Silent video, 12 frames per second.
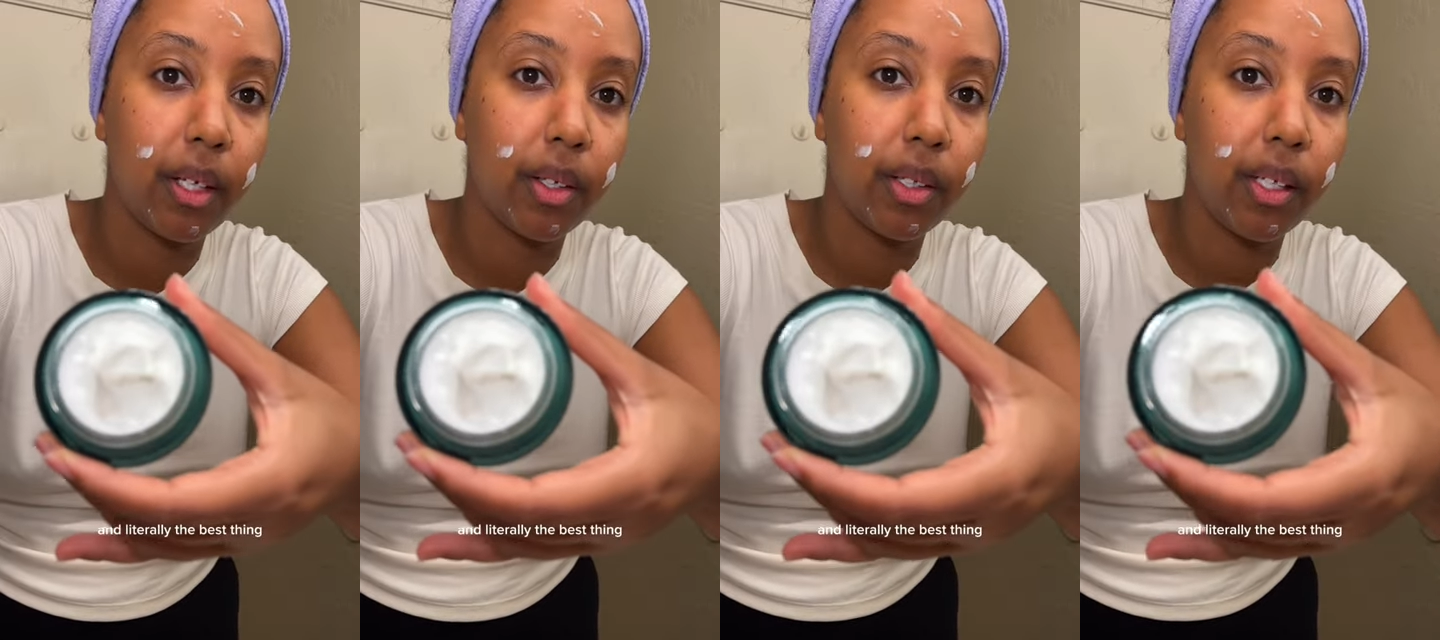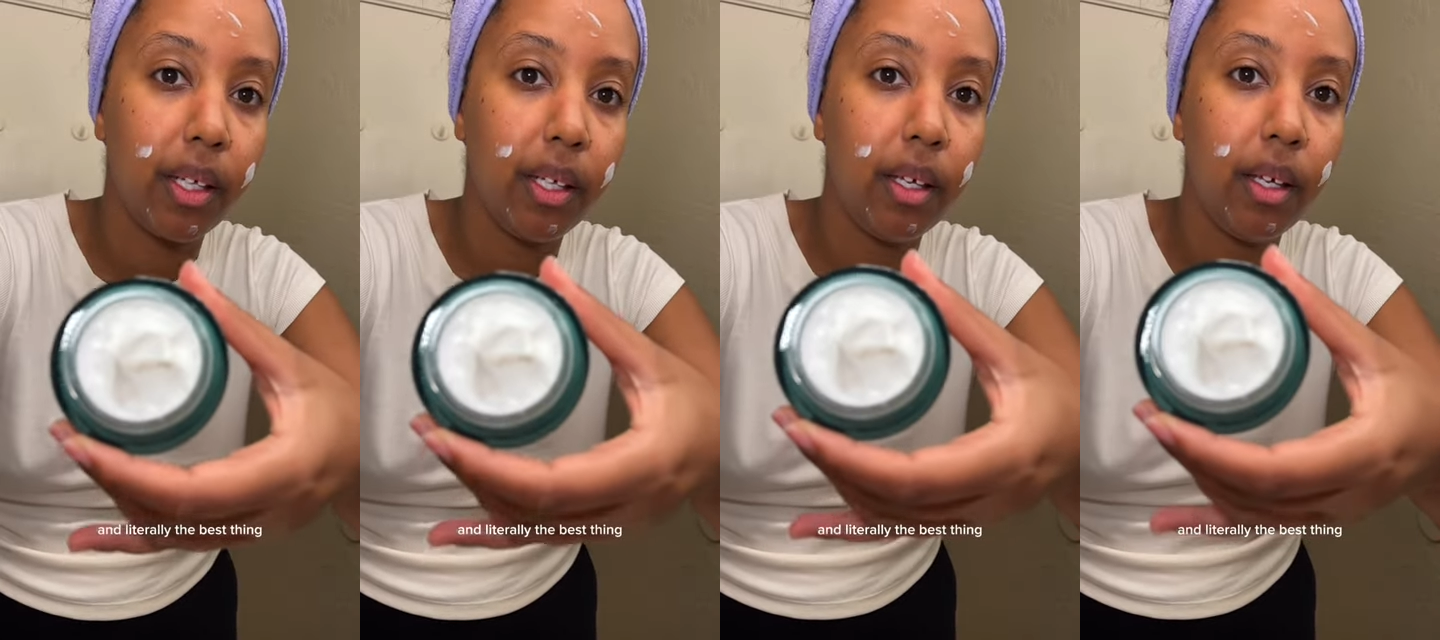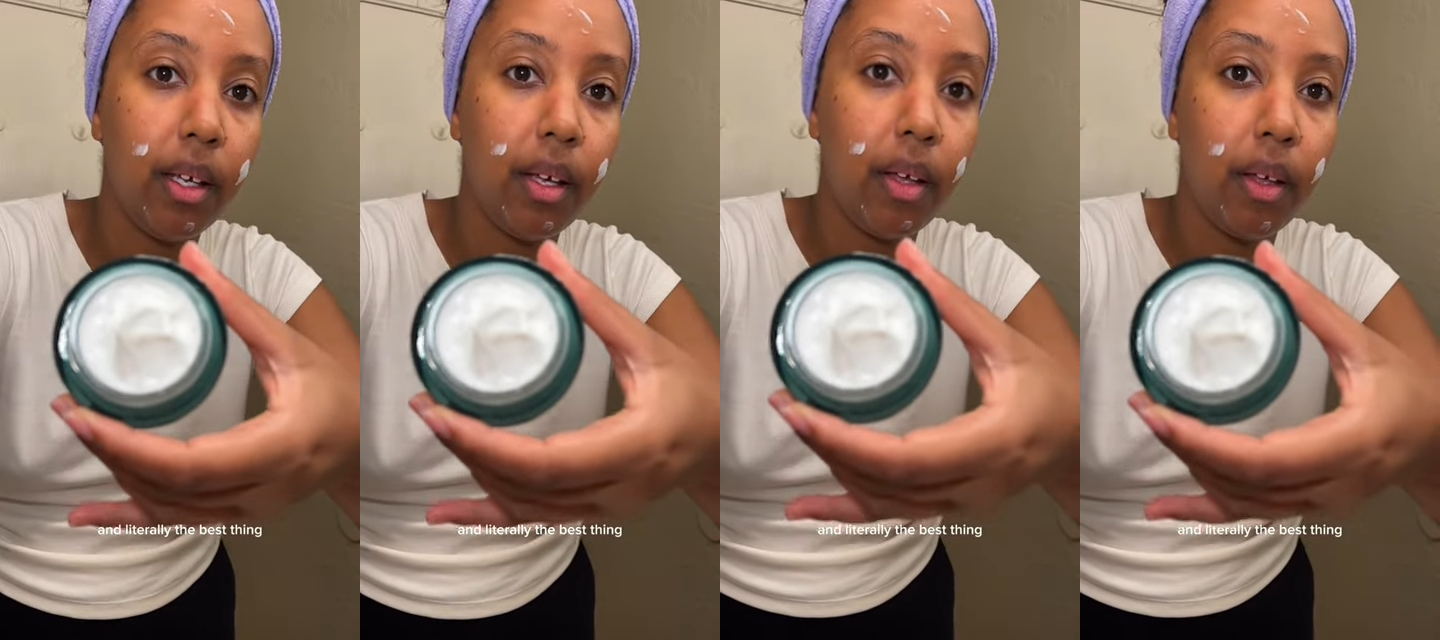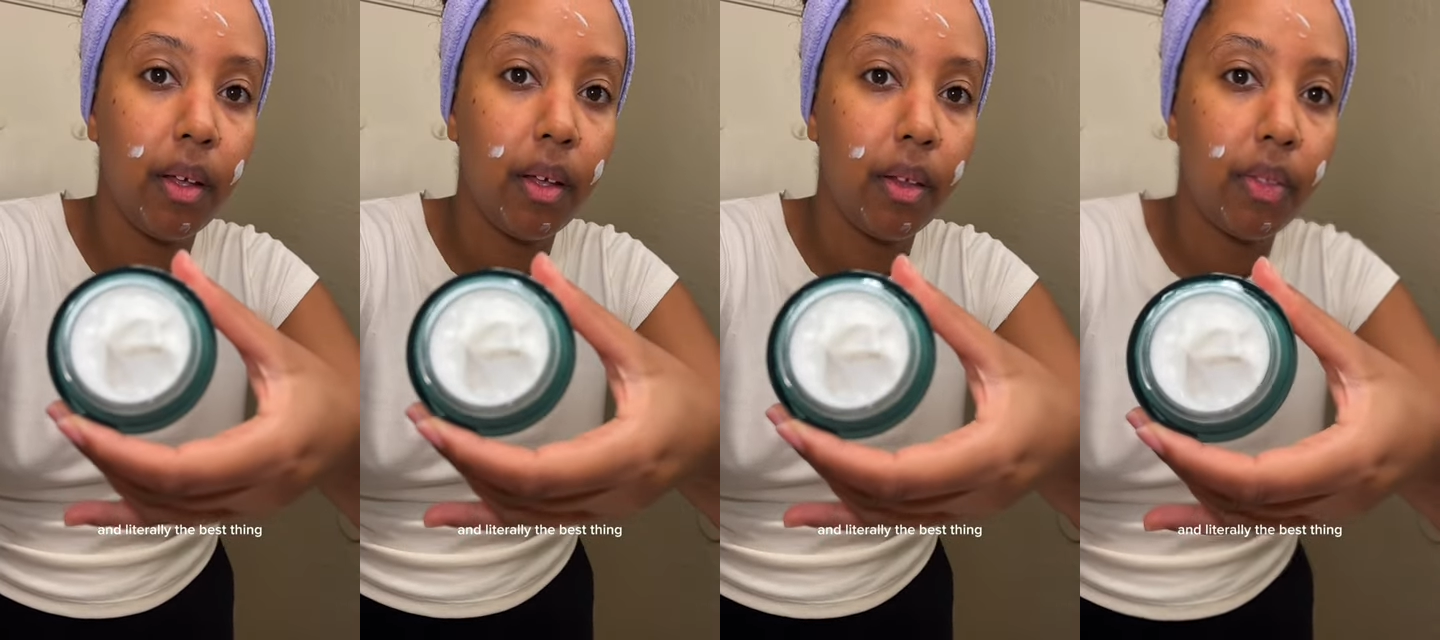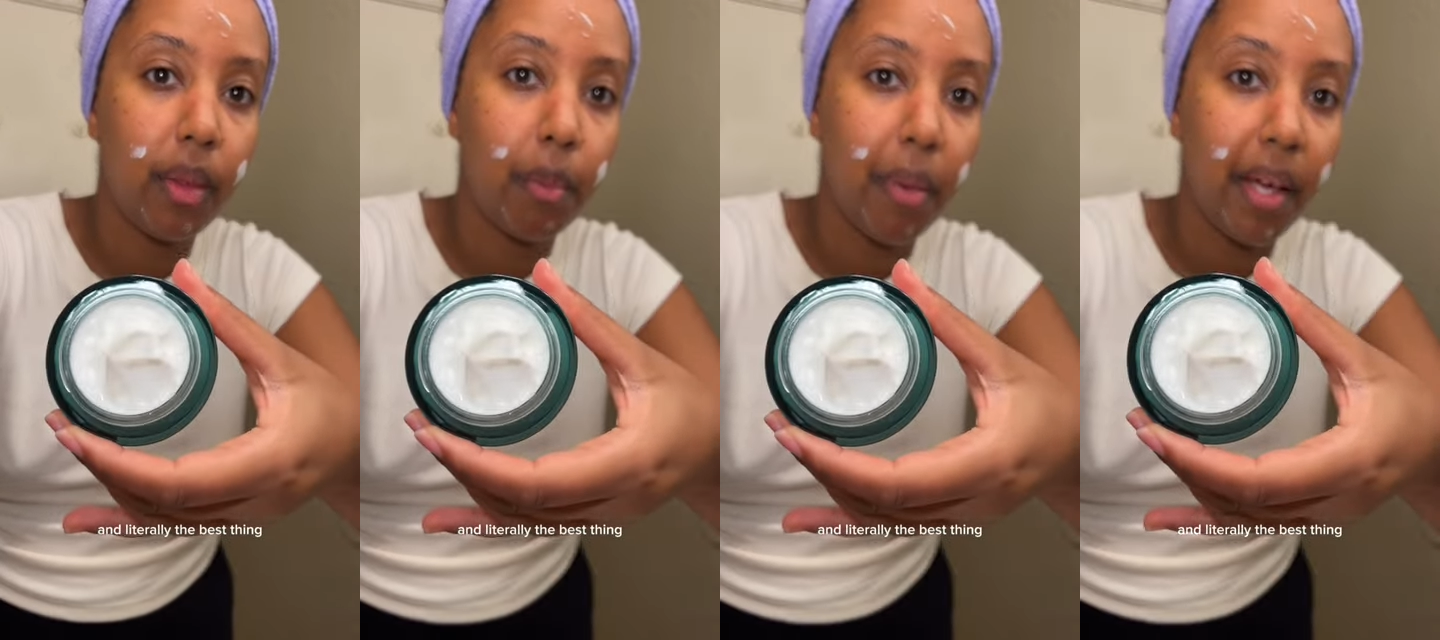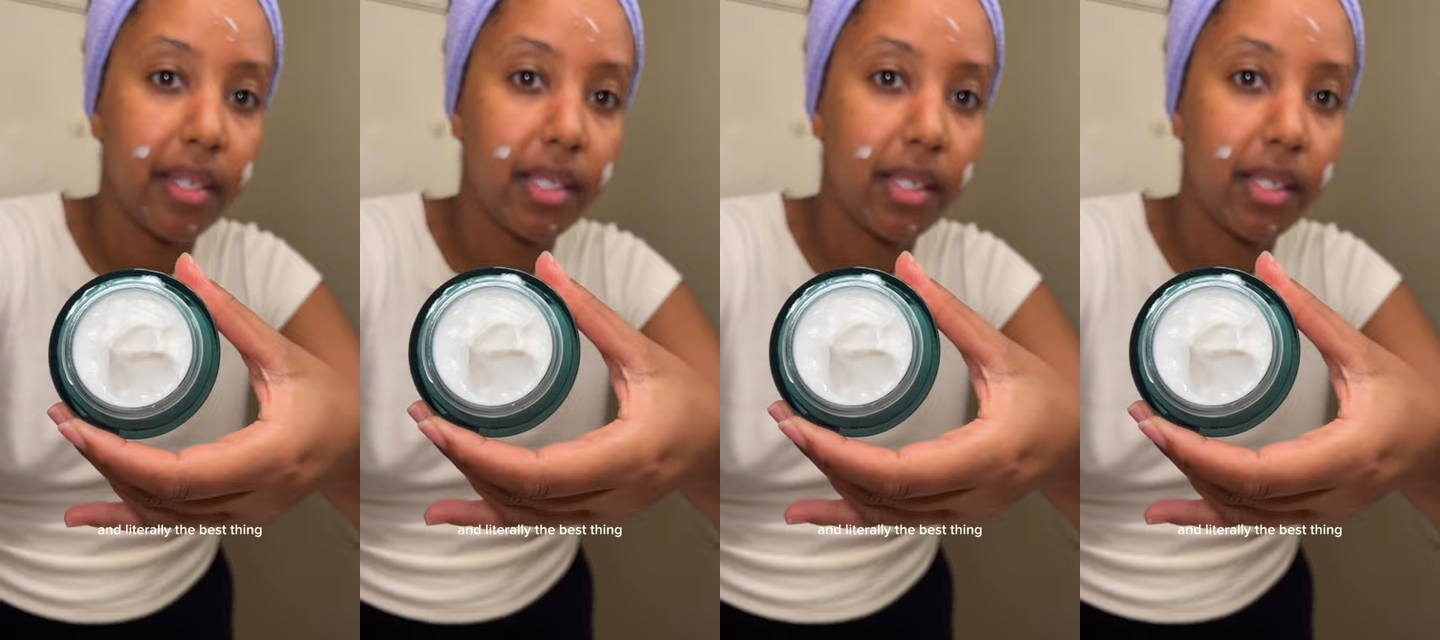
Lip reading: literally the best